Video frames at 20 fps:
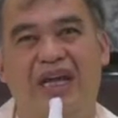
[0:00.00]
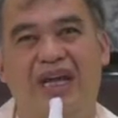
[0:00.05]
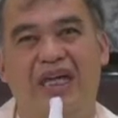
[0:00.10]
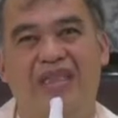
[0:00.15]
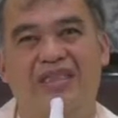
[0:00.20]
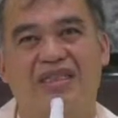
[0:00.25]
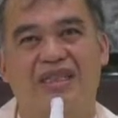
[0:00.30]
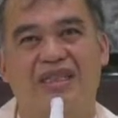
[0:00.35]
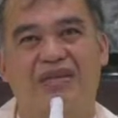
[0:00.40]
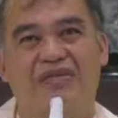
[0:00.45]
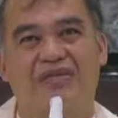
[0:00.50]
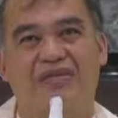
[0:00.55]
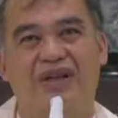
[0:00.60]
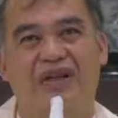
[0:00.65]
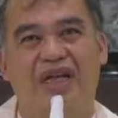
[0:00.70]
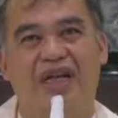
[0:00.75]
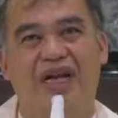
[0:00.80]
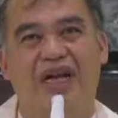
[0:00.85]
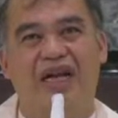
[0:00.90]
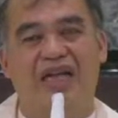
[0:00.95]
as if
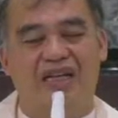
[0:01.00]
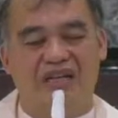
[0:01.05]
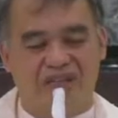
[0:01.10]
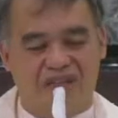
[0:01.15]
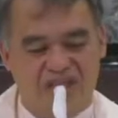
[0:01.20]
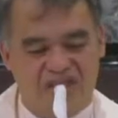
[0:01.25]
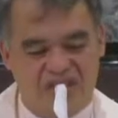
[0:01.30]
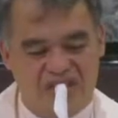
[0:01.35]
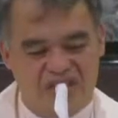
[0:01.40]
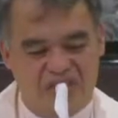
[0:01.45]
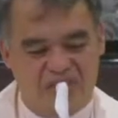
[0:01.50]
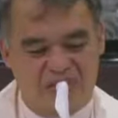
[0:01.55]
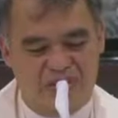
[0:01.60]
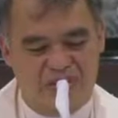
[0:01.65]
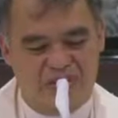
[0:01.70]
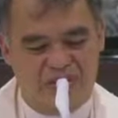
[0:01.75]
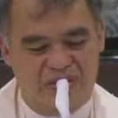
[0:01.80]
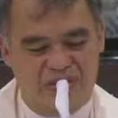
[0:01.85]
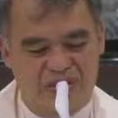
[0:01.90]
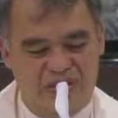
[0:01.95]

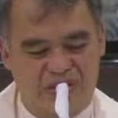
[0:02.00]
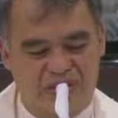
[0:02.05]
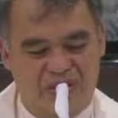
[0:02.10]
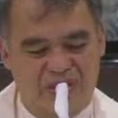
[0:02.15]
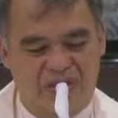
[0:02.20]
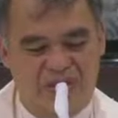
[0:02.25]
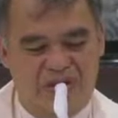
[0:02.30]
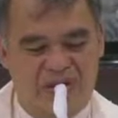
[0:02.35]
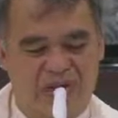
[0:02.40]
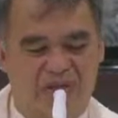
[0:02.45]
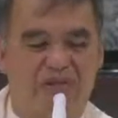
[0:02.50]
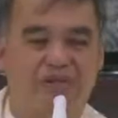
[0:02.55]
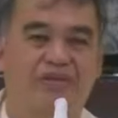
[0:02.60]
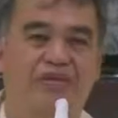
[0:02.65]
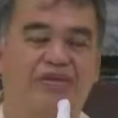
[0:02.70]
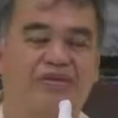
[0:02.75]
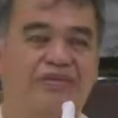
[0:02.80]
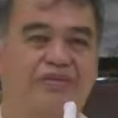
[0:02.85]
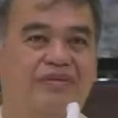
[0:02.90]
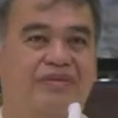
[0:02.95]
unreachable,
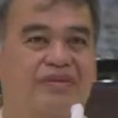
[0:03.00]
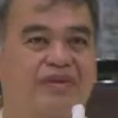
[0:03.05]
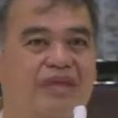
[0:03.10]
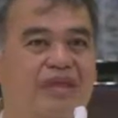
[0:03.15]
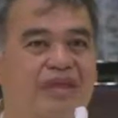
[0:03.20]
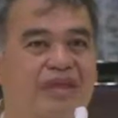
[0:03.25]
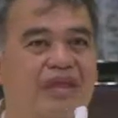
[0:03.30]
although